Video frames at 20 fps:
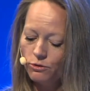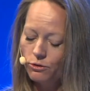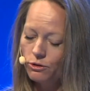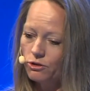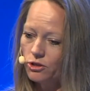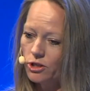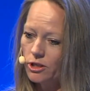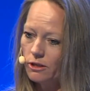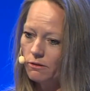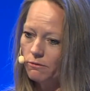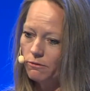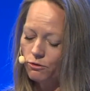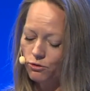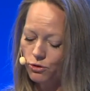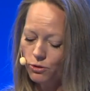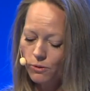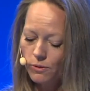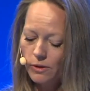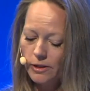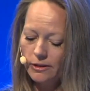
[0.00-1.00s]
to achieve
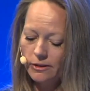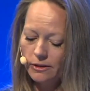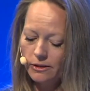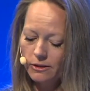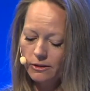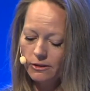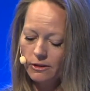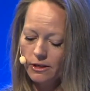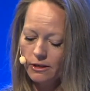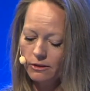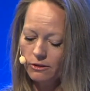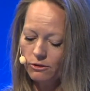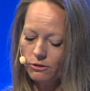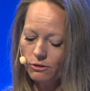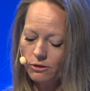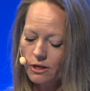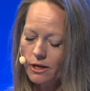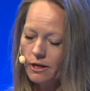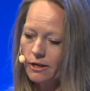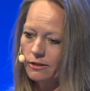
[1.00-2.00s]
truly digitized
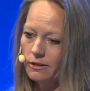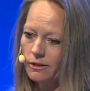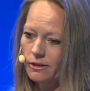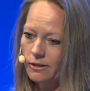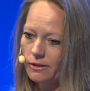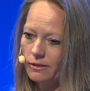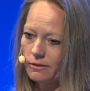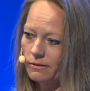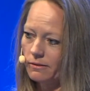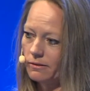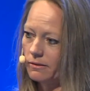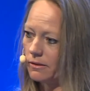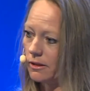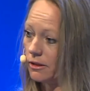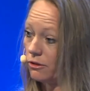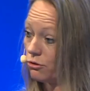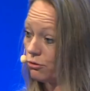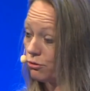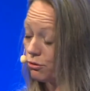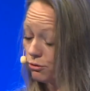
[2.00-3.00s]
society
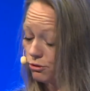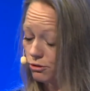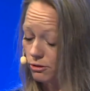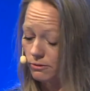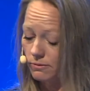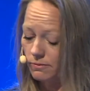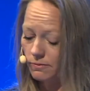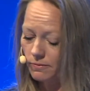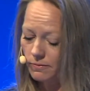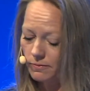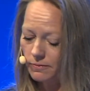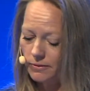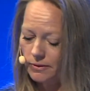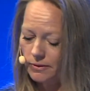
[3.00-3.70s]
is crucial.